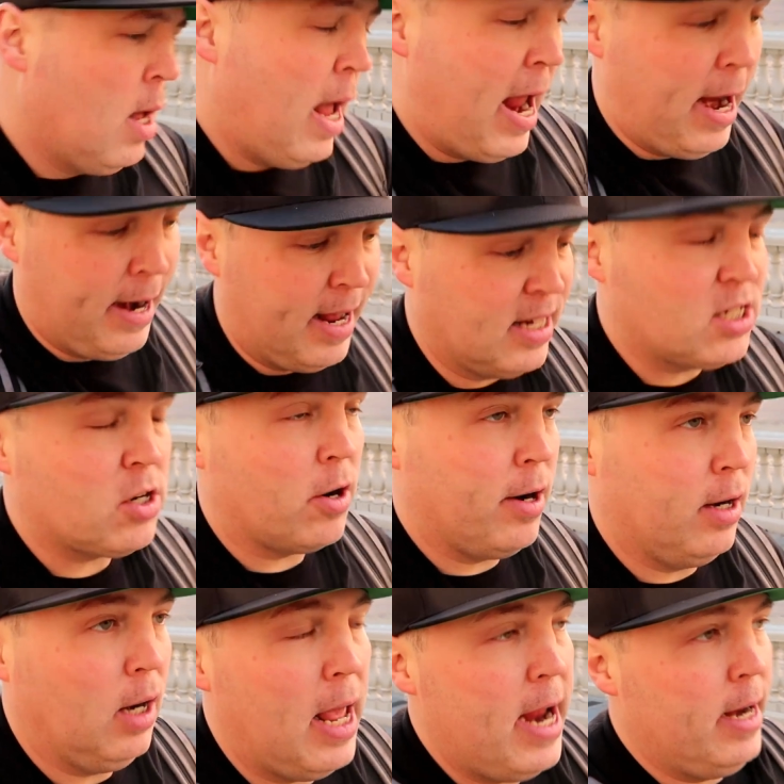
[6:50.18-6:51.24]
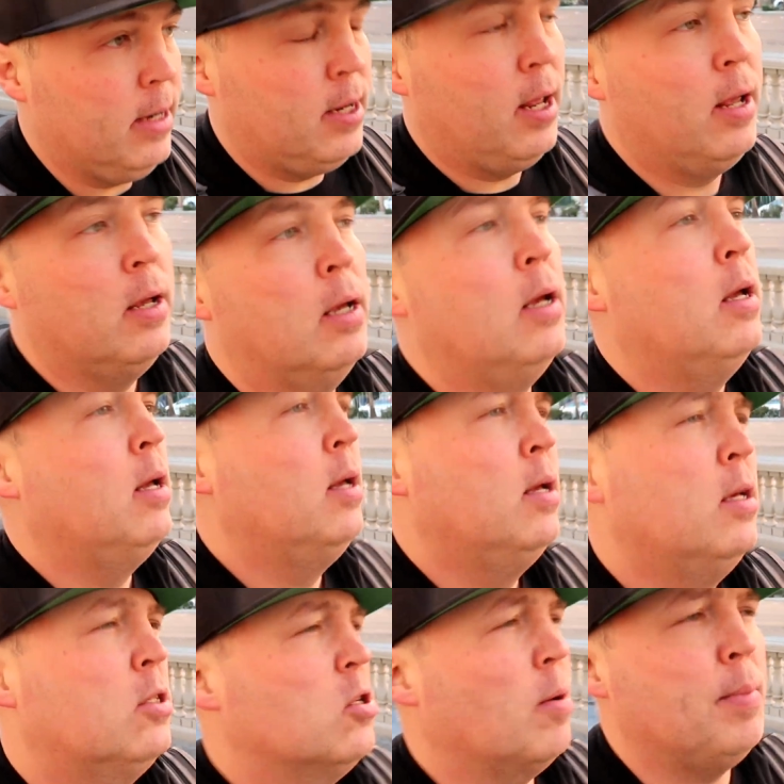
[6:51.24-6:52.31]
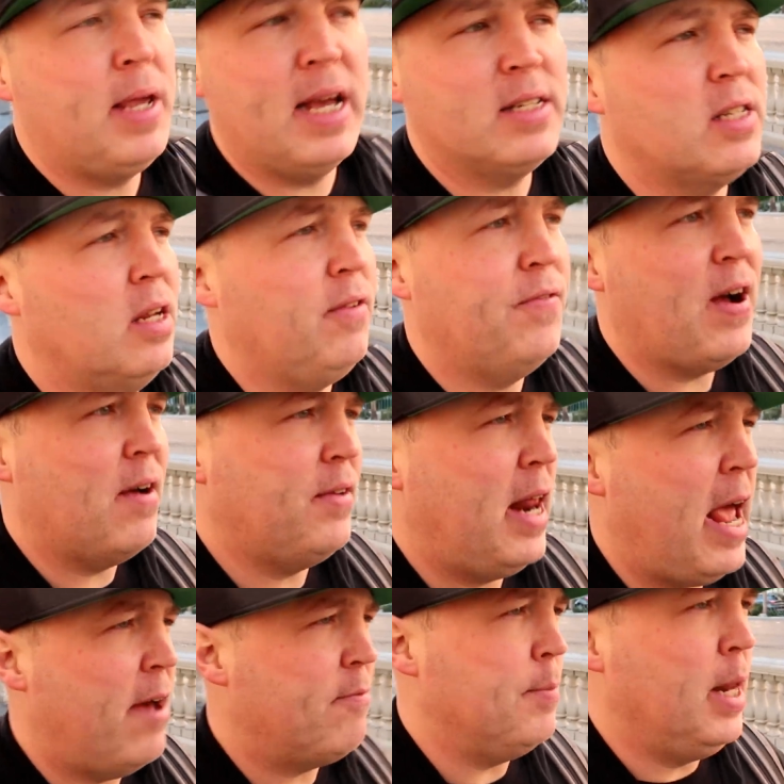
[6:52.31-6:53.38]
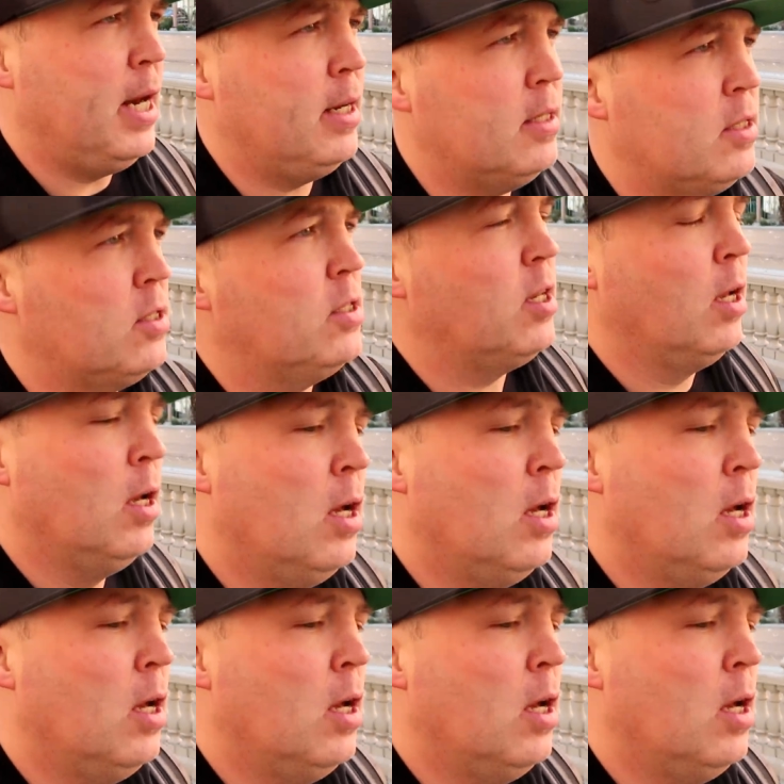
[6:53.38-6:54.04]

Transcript: and I started late. So I'm guessing five and a half minutes.